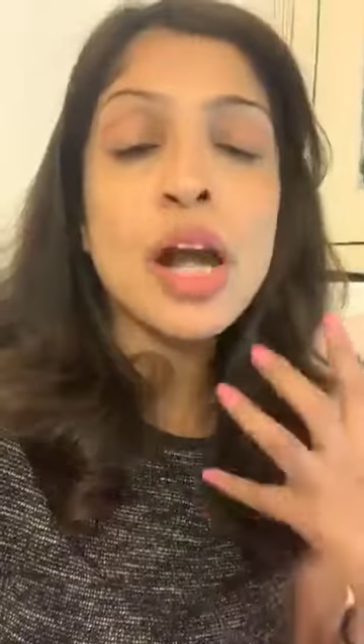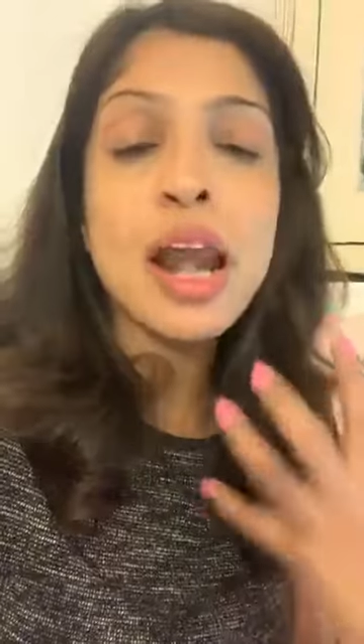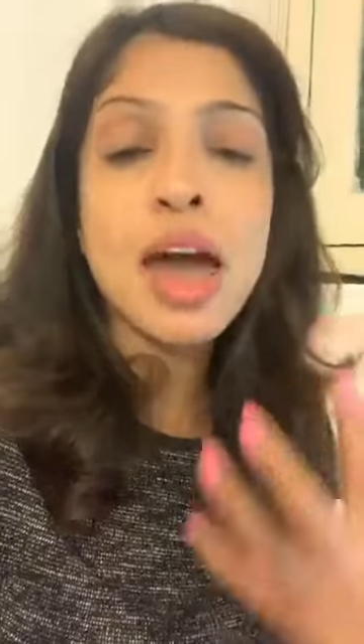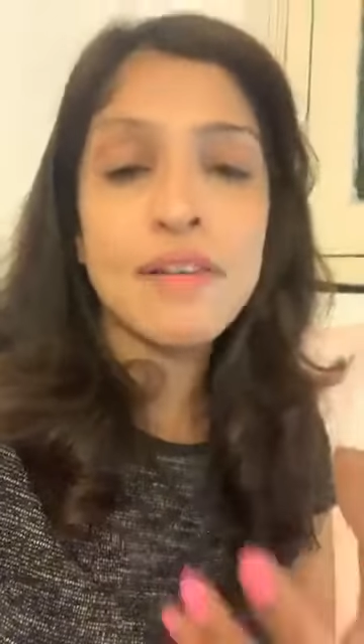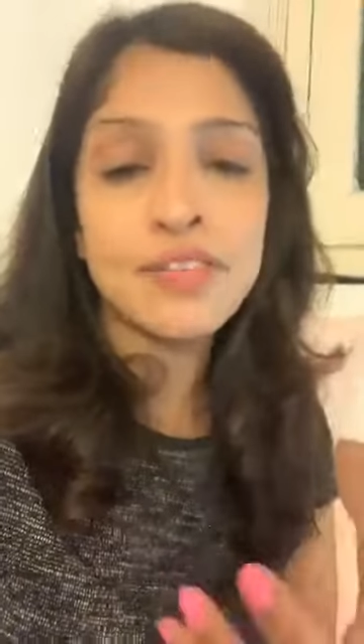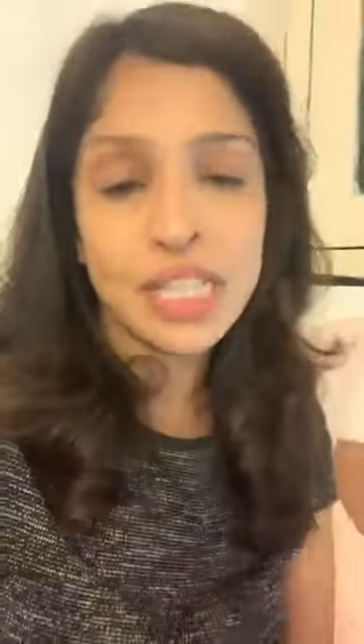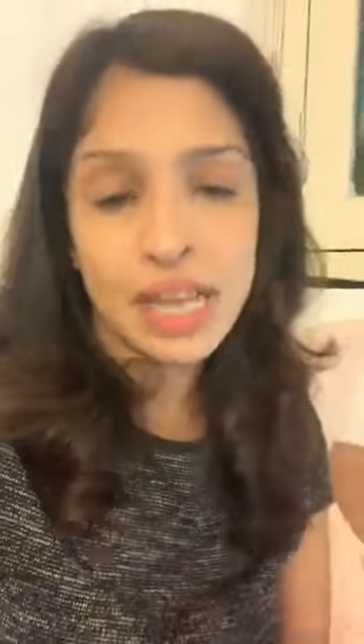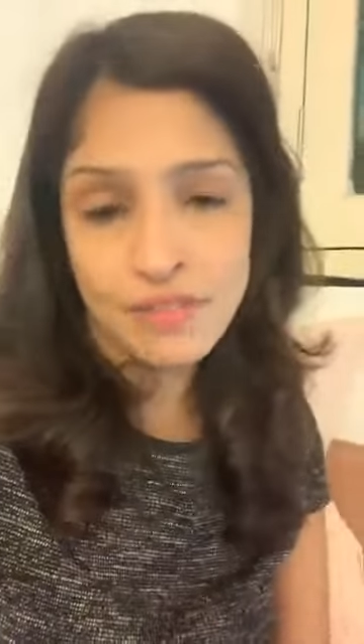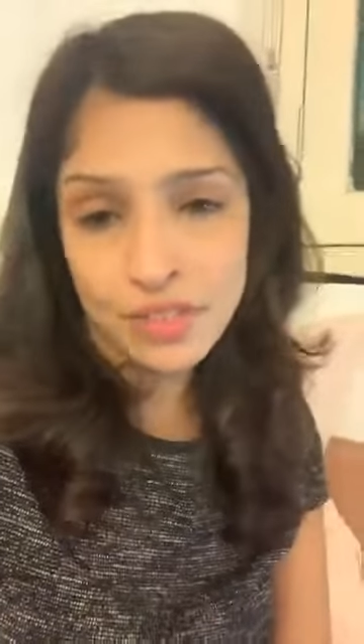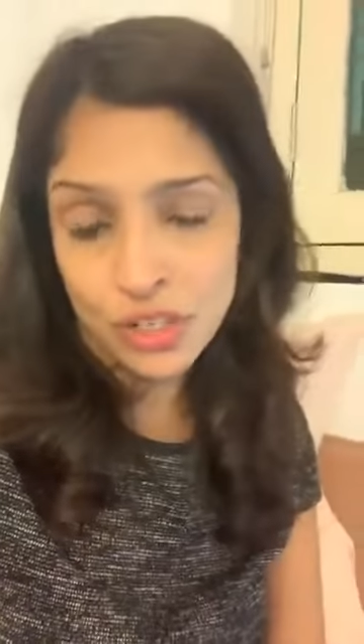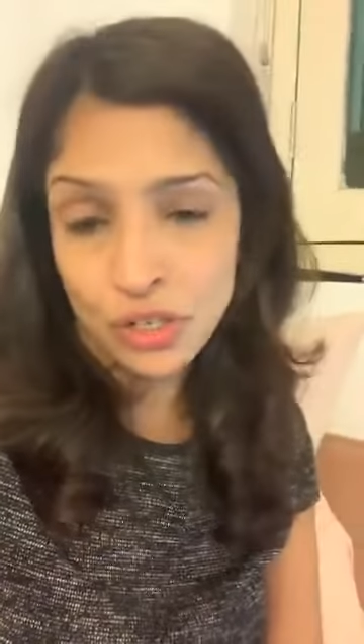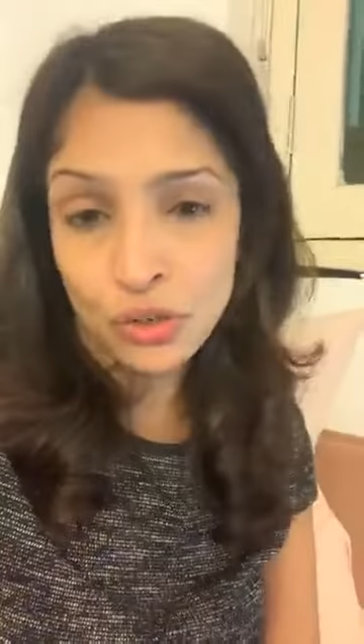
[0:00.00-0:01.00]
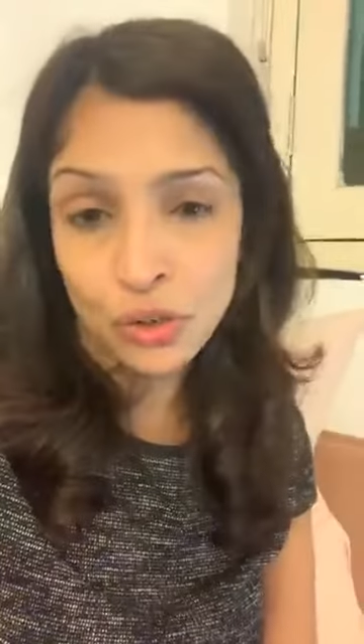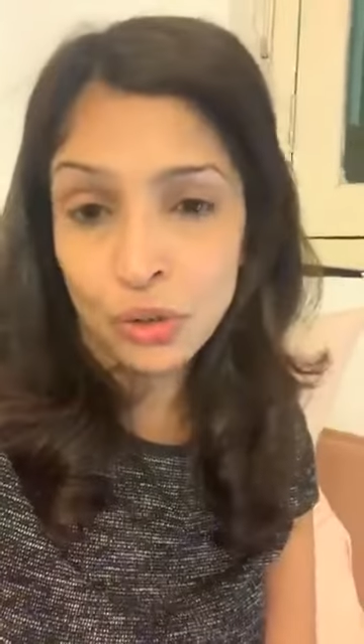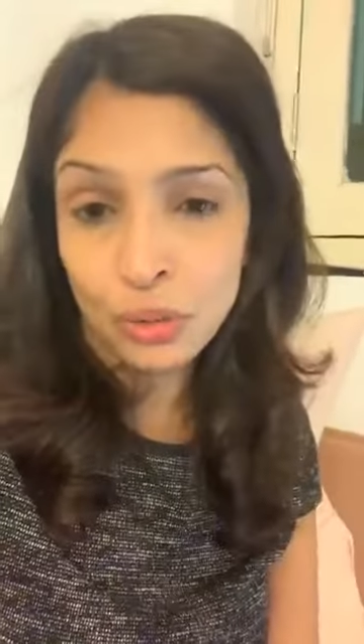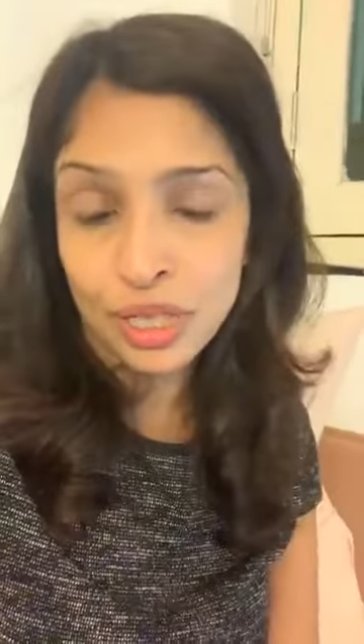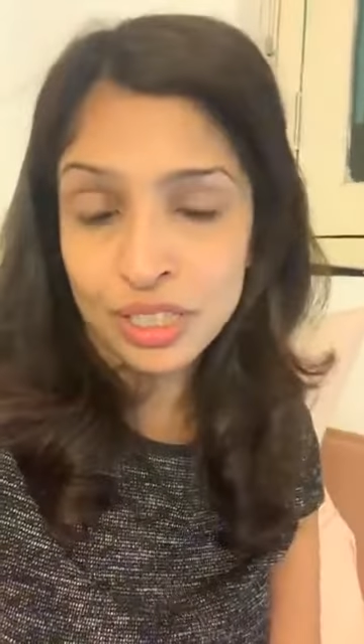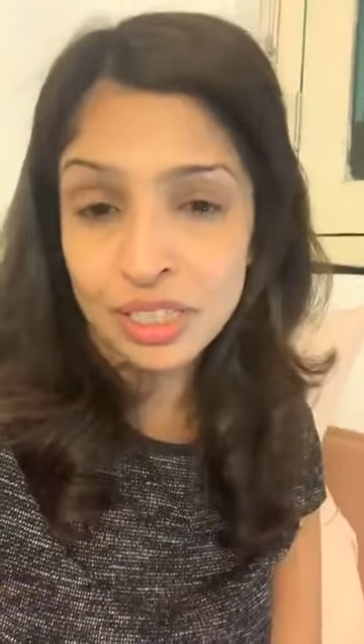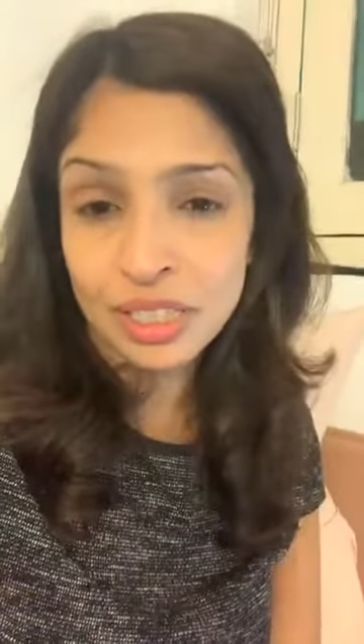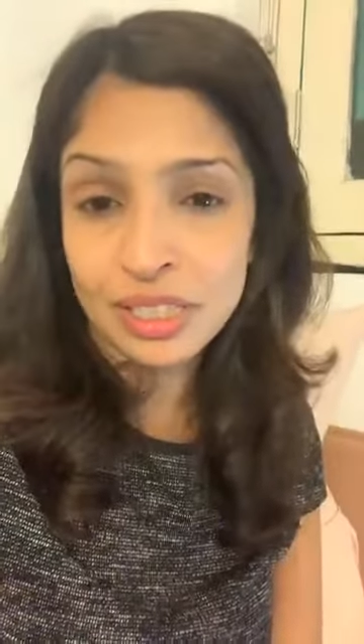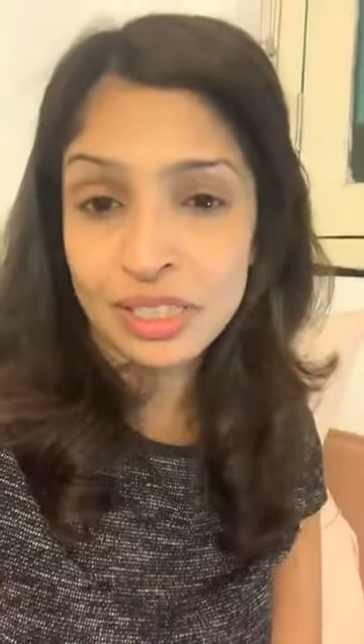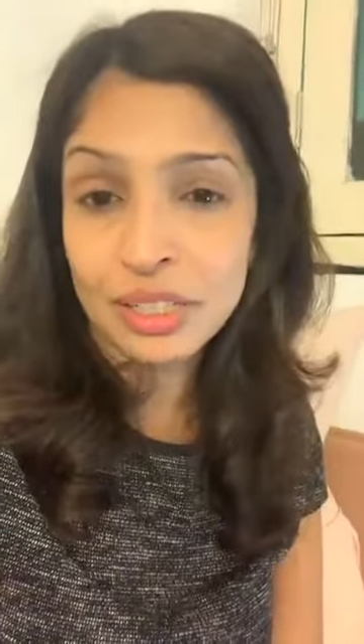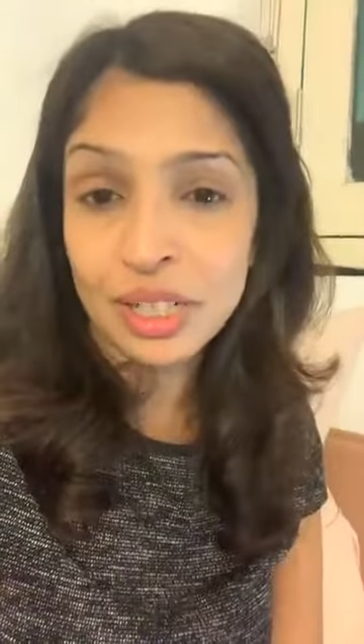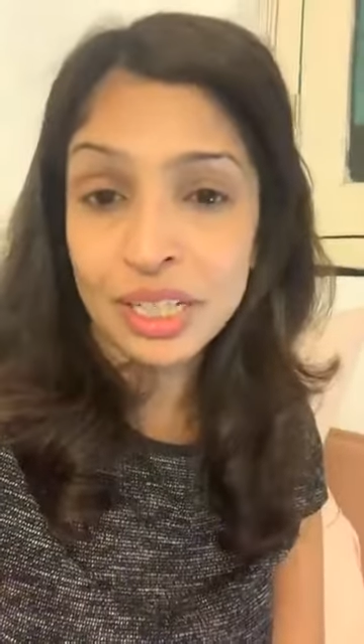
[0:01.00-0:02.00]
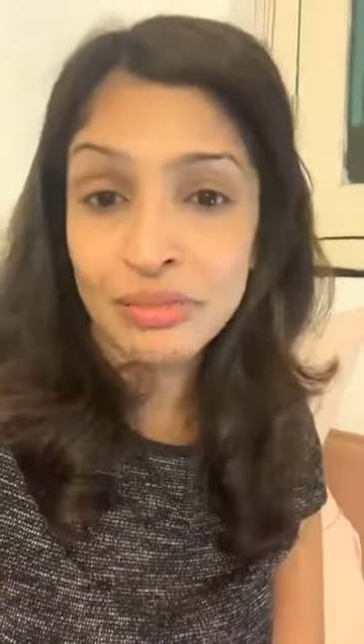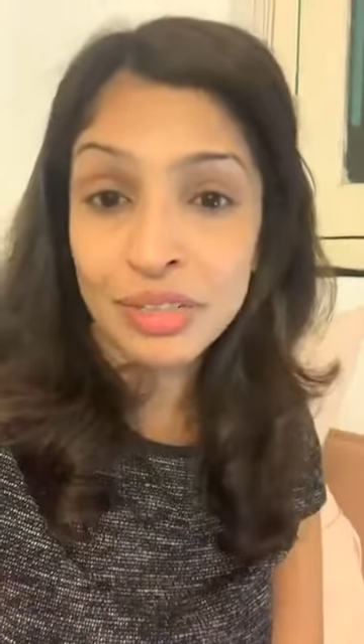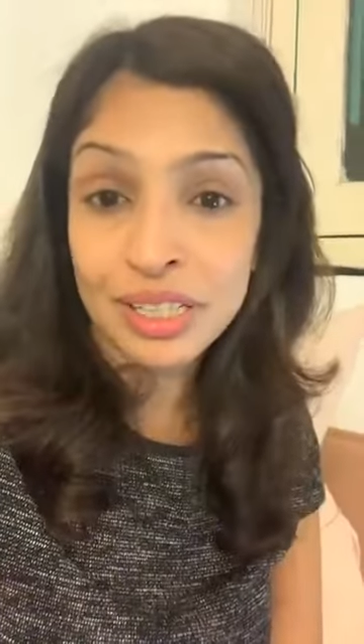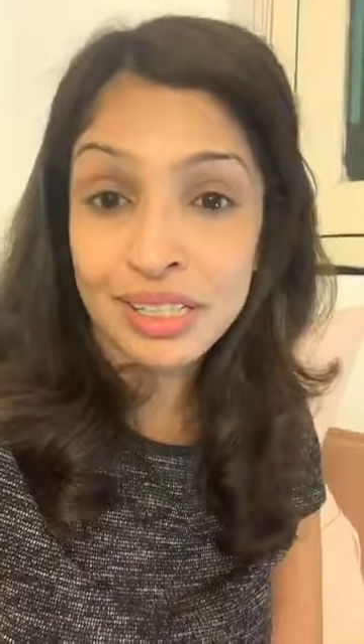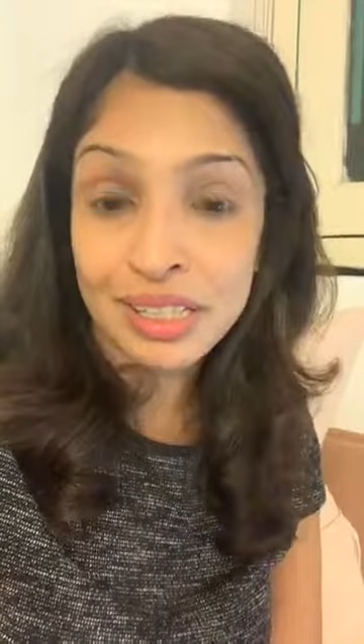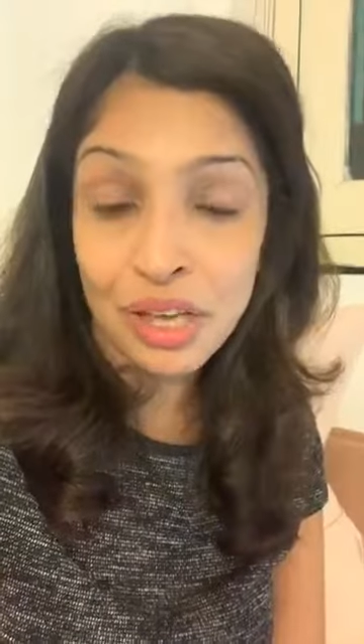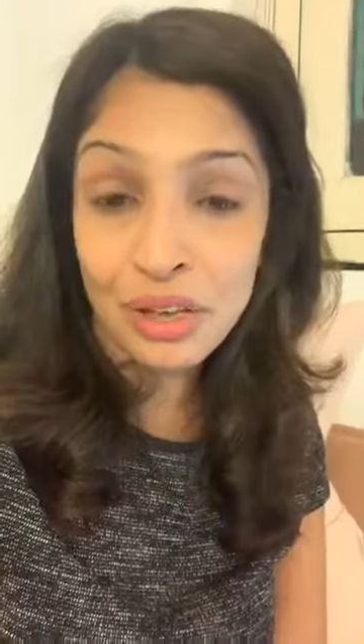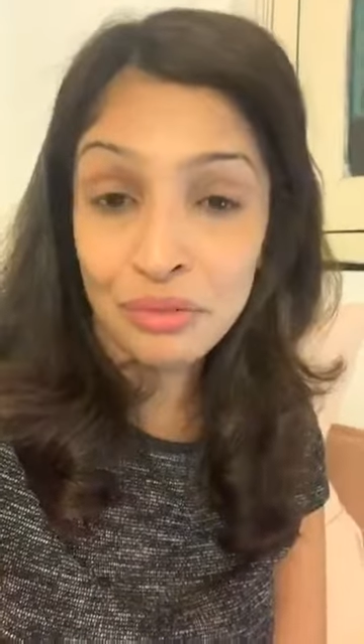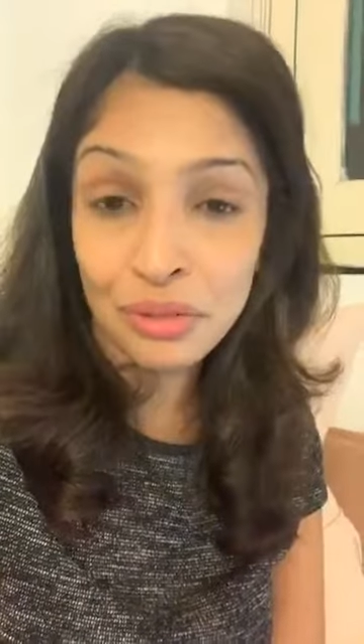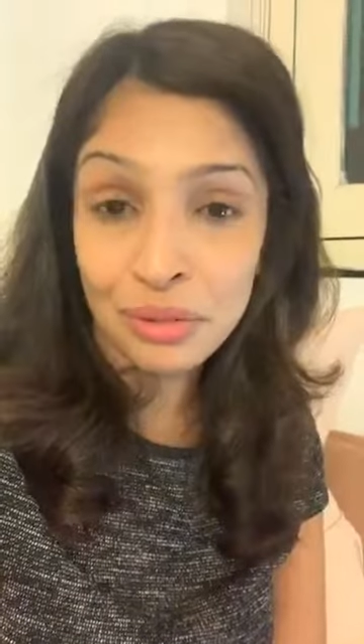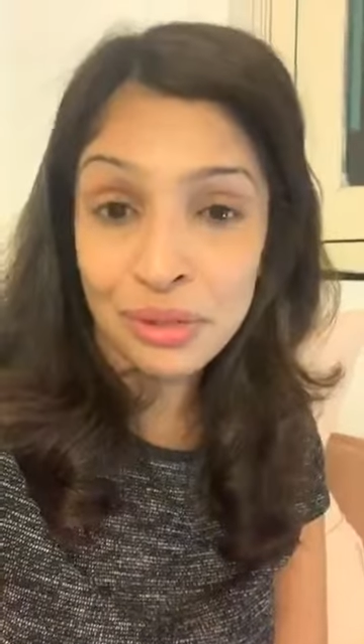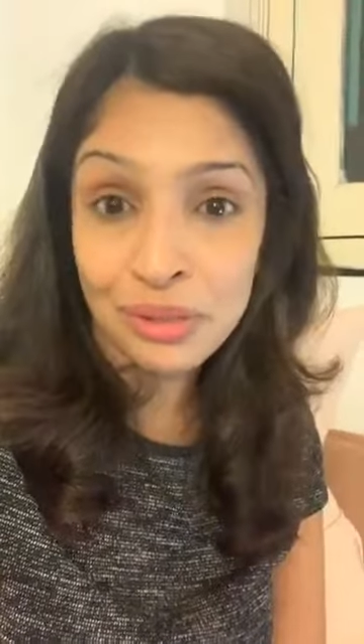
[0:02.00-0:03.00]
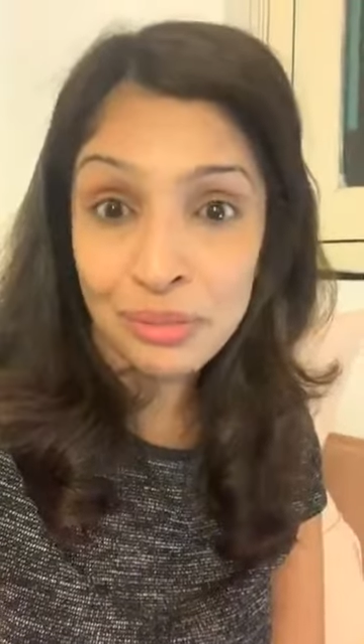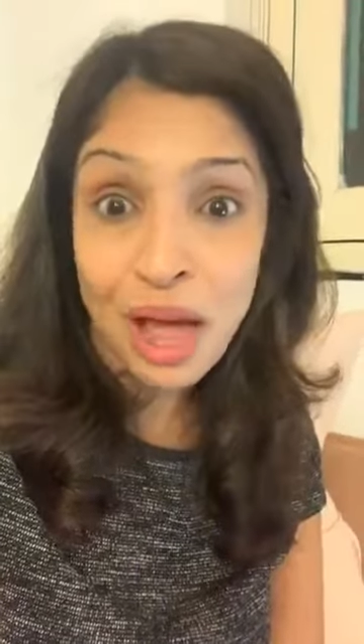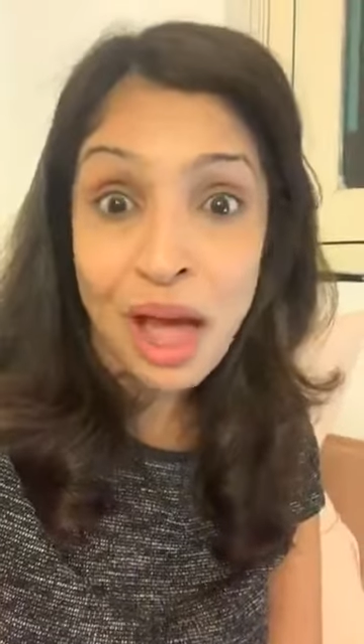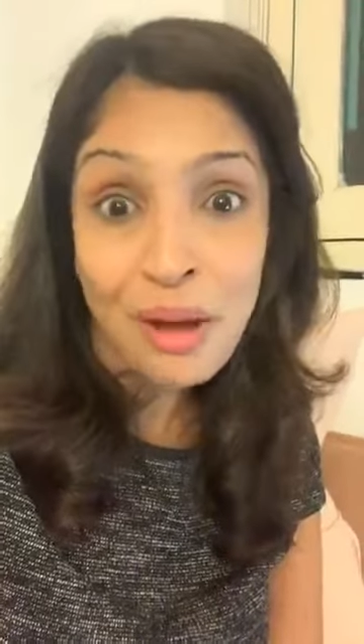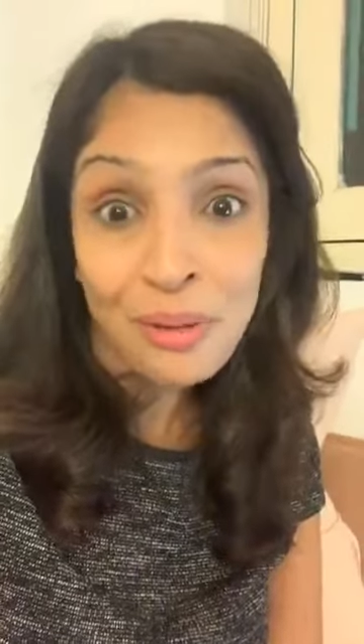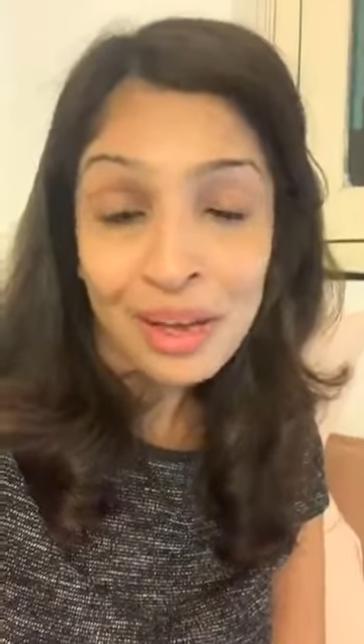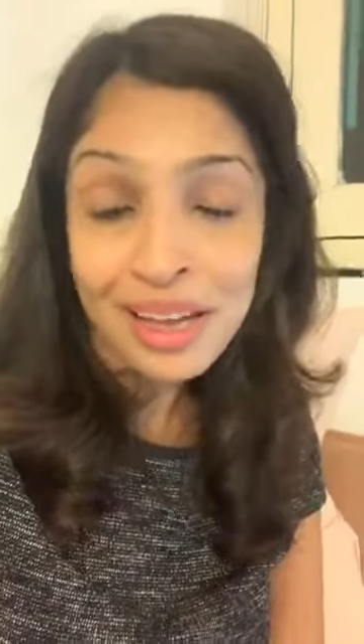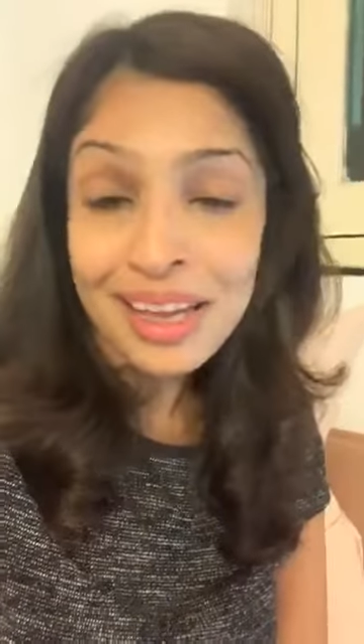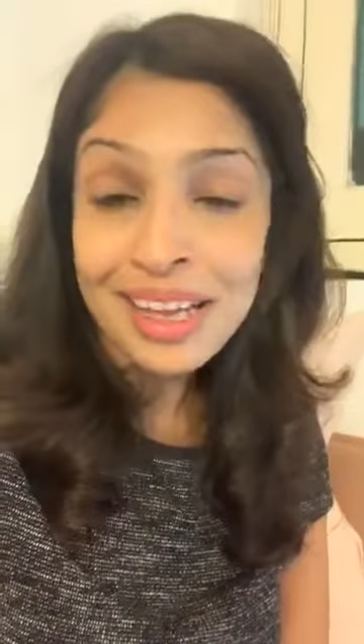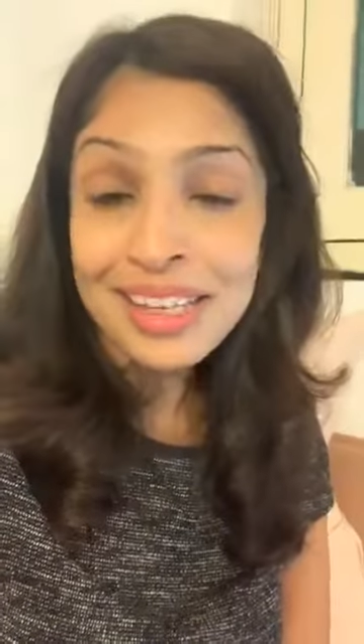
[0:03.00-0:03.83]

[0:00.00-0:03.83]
would love to have your questions so I can really serve you as well.